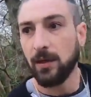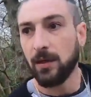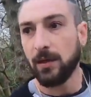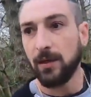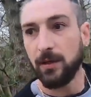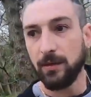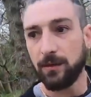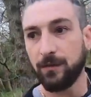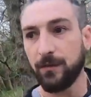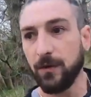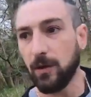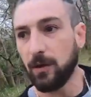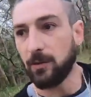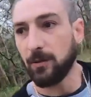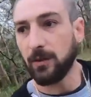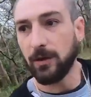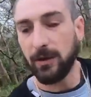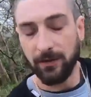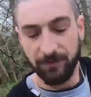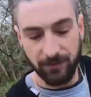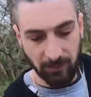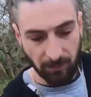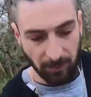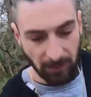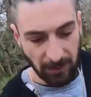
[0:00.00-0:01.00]
And if not, we'll
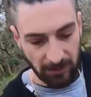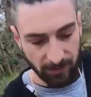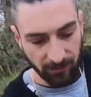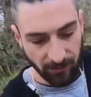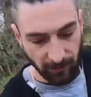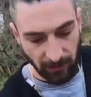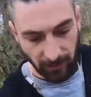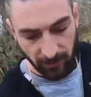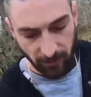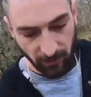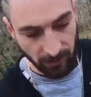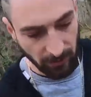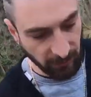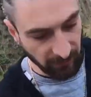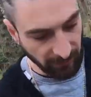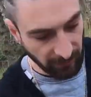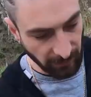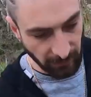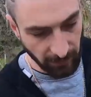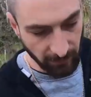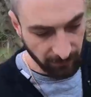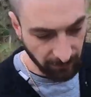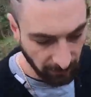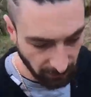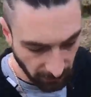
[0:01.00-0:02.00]
have to backtrack on
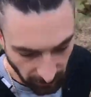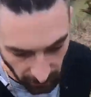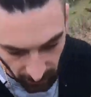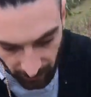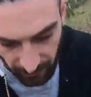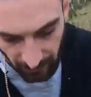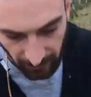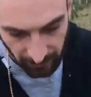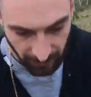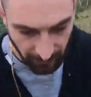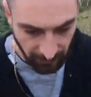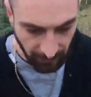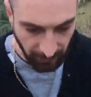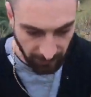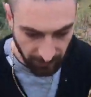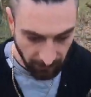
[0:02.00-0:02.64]
ourselves and go back.